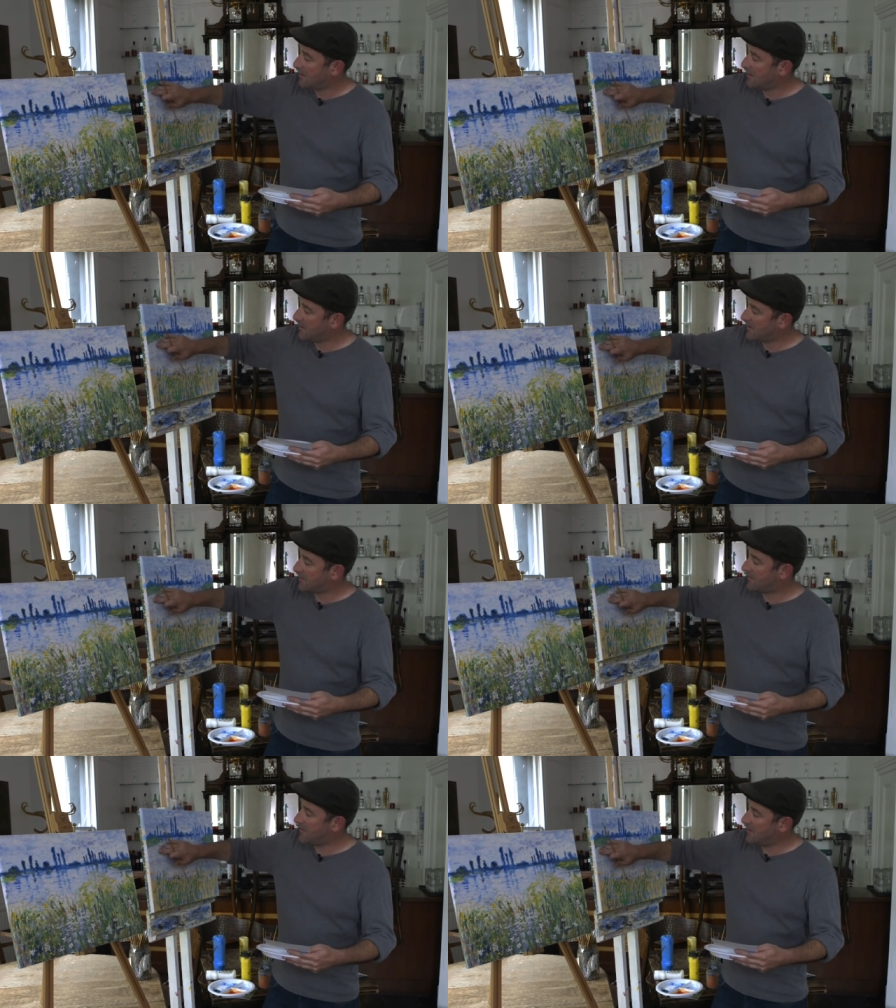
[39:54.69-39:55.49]
Maybe
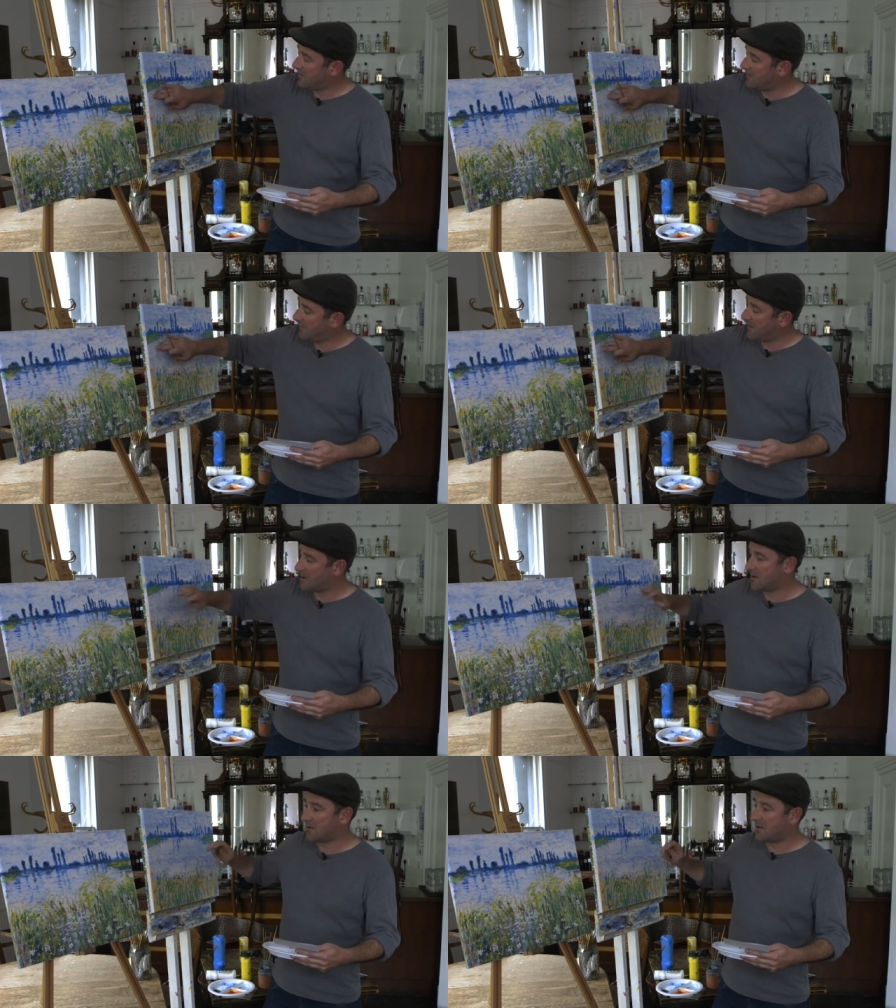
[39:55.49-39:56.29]
there's a few little
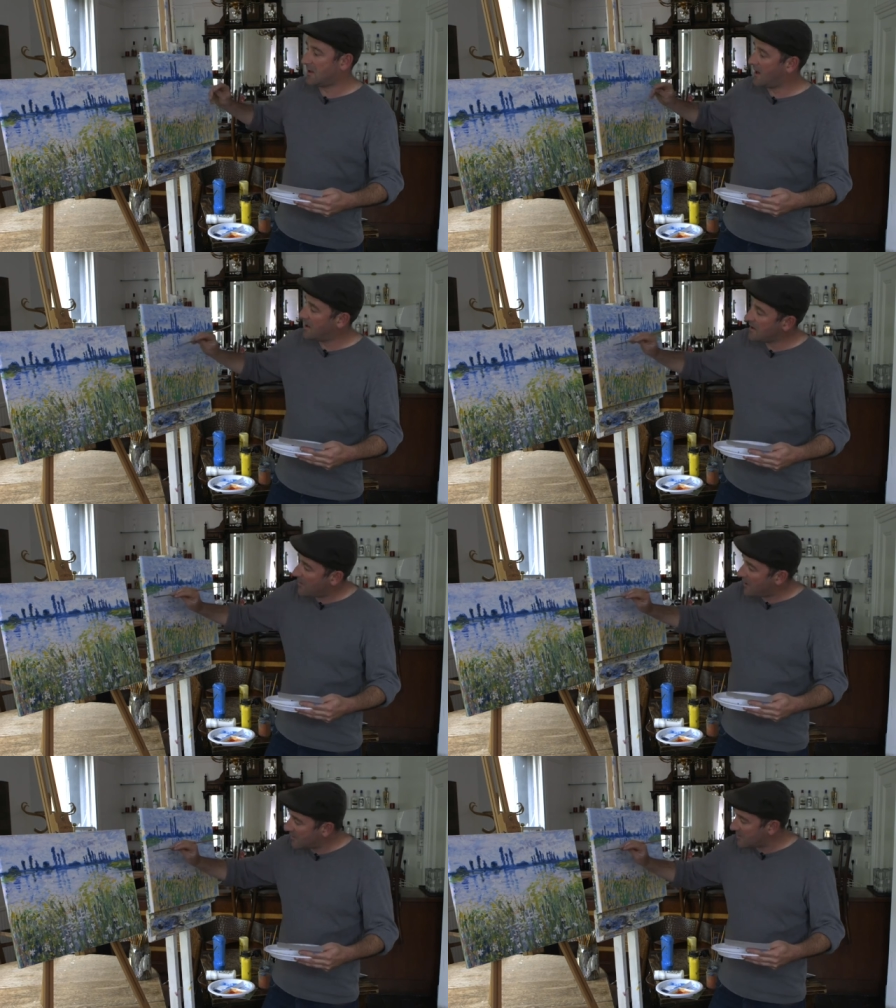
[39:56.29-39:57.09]
reflections in there you
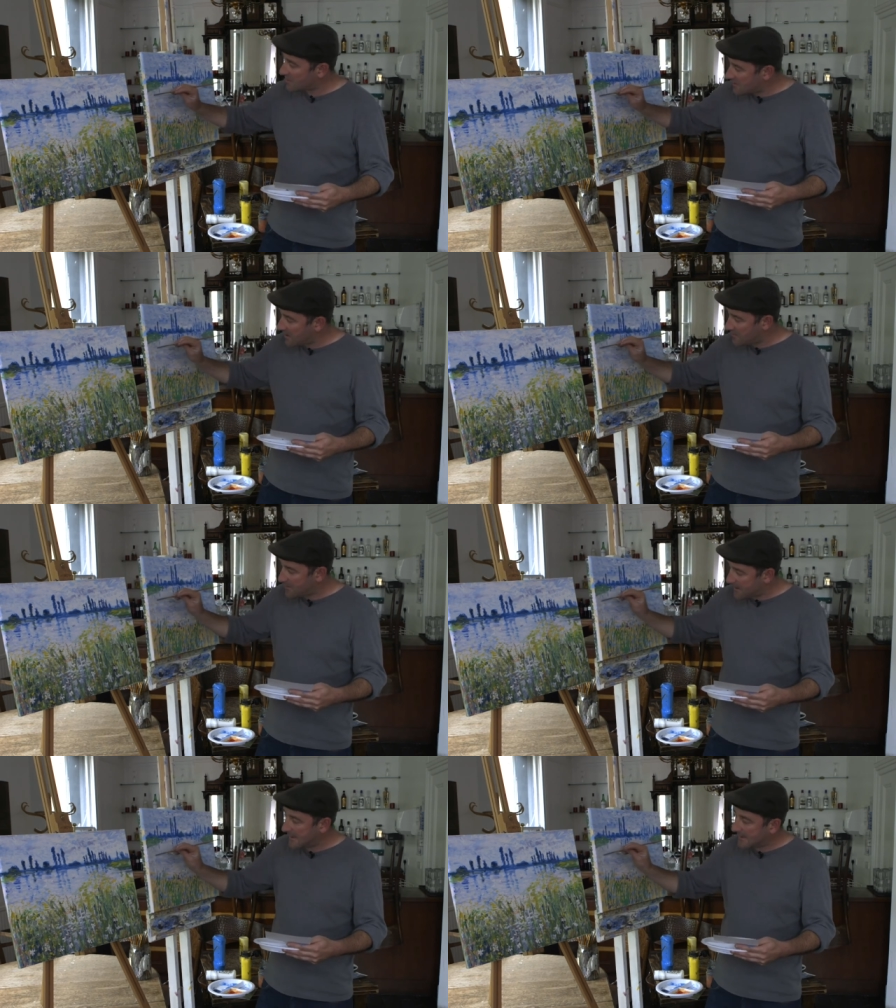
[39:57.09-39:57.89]
might want to scrape a
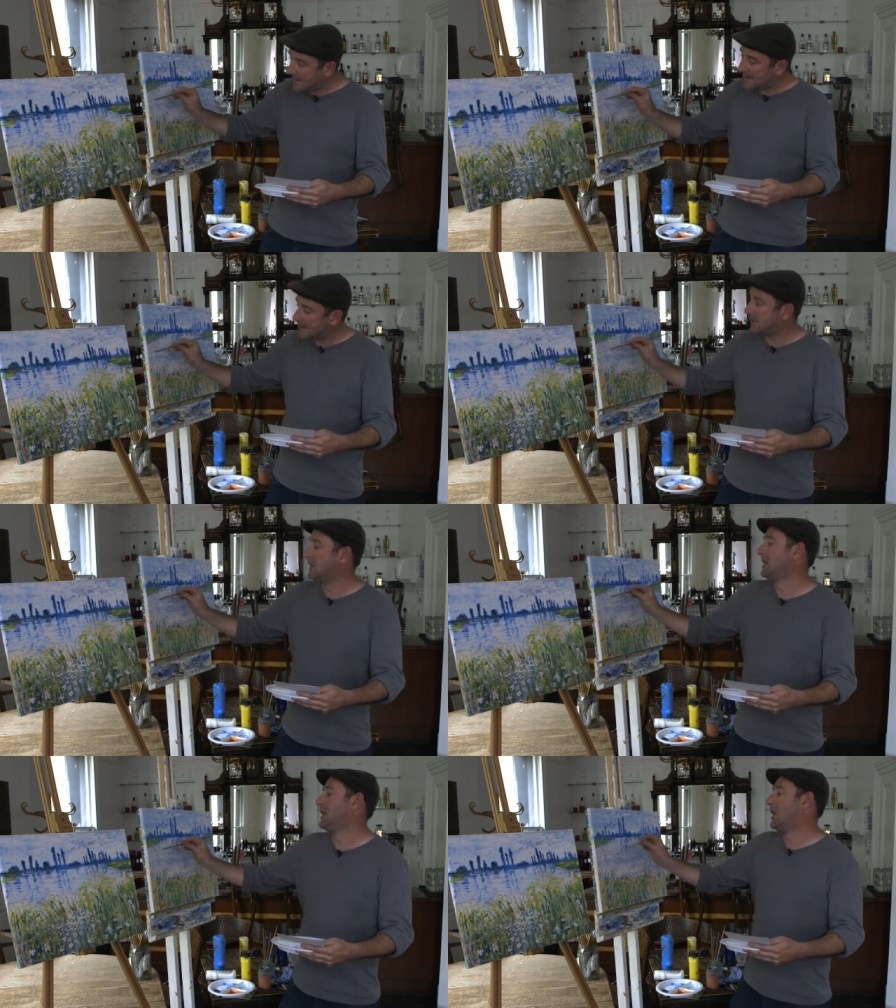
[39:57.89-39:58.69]
bit in
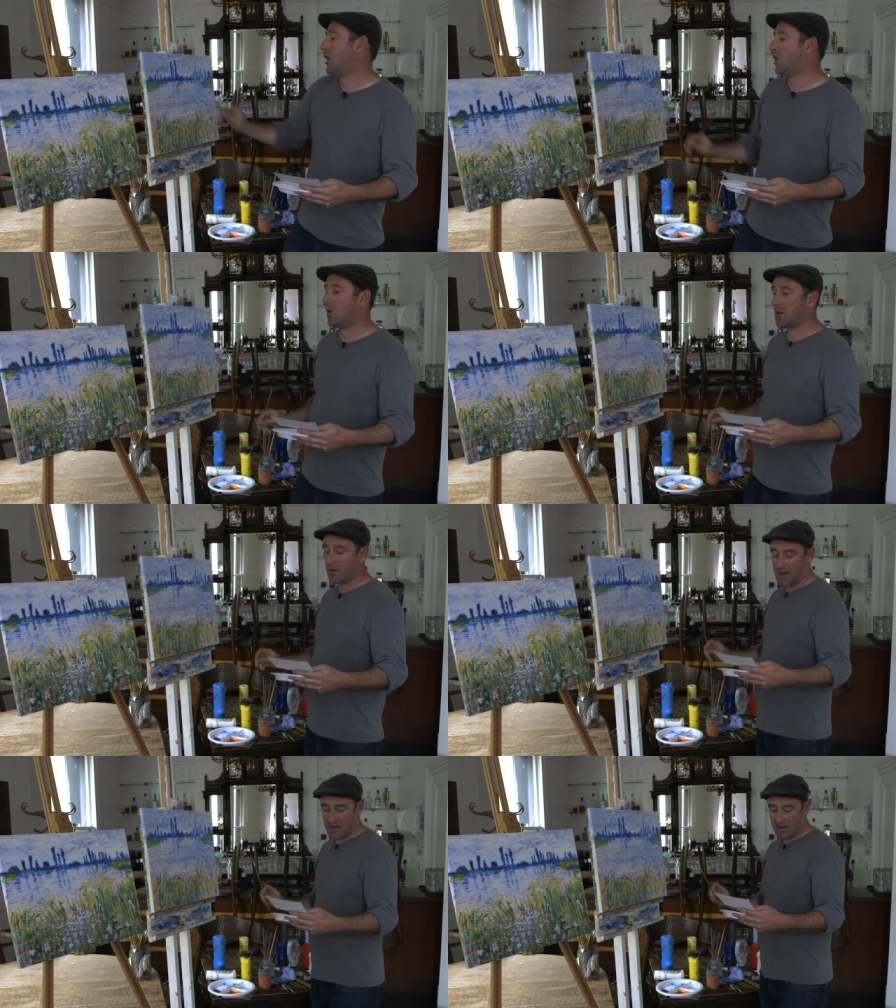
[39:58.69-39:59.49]

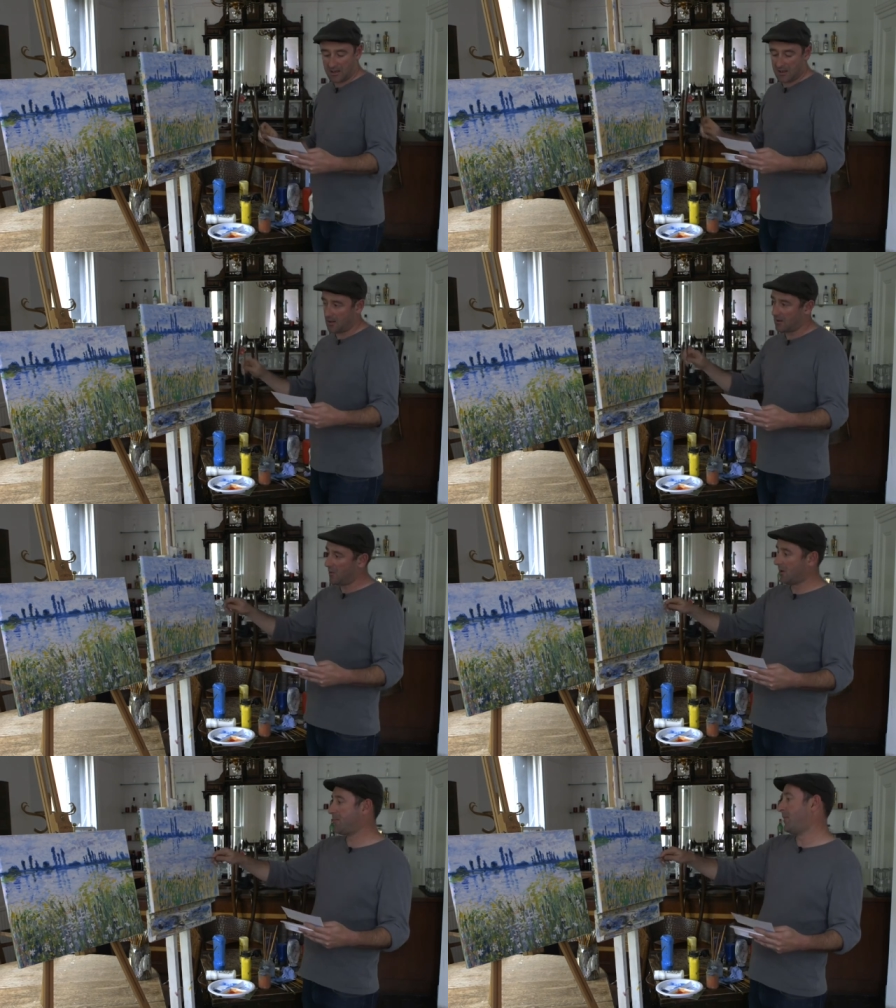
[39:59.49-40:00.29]
or, uh, you know, you
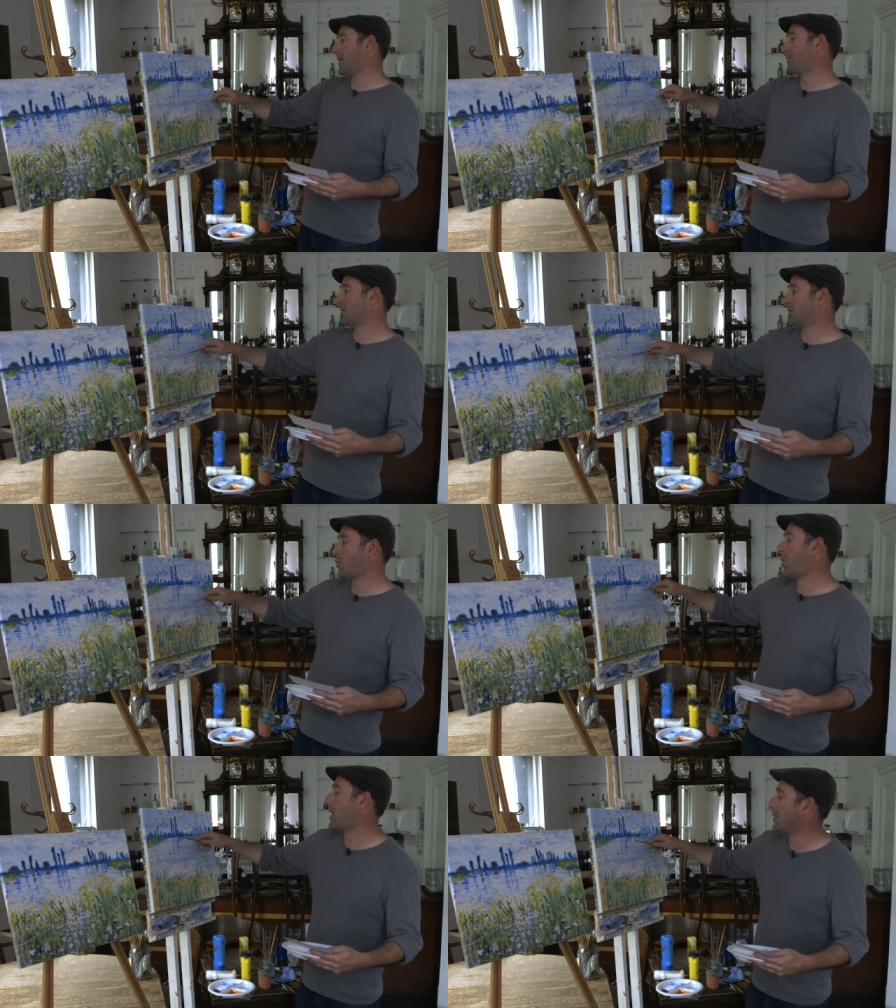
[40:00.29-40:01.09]
want to, might put
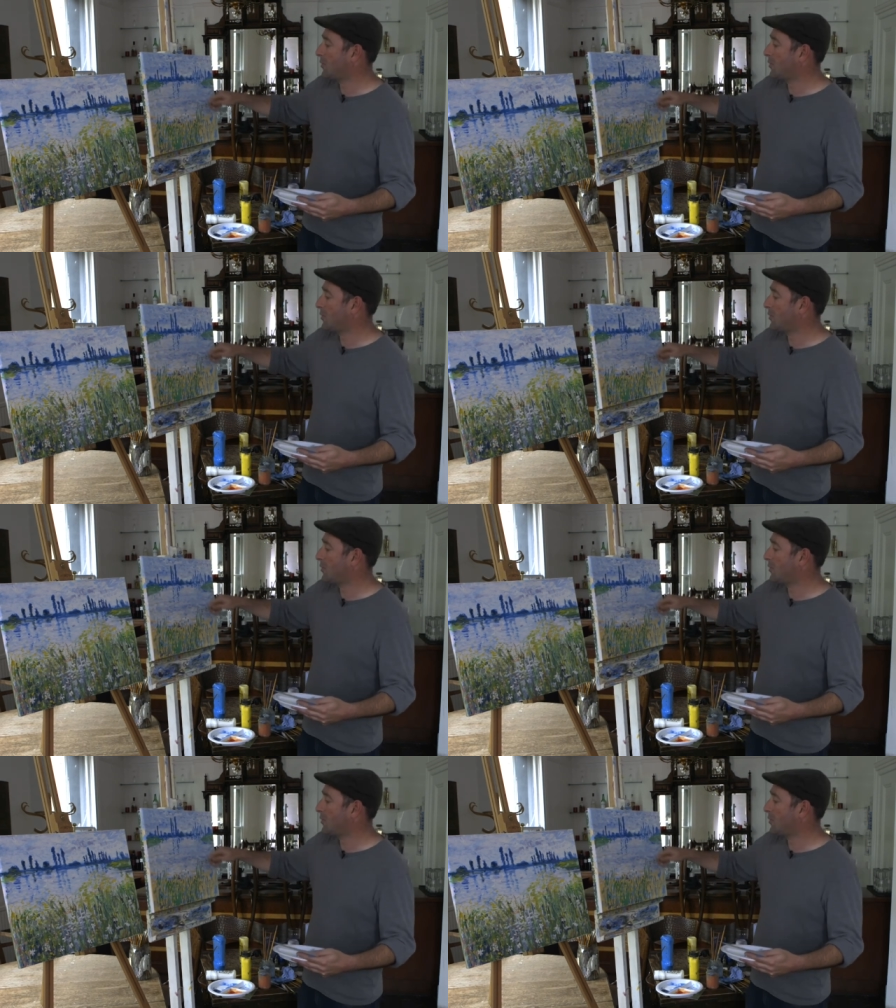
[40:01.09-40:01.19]
some white,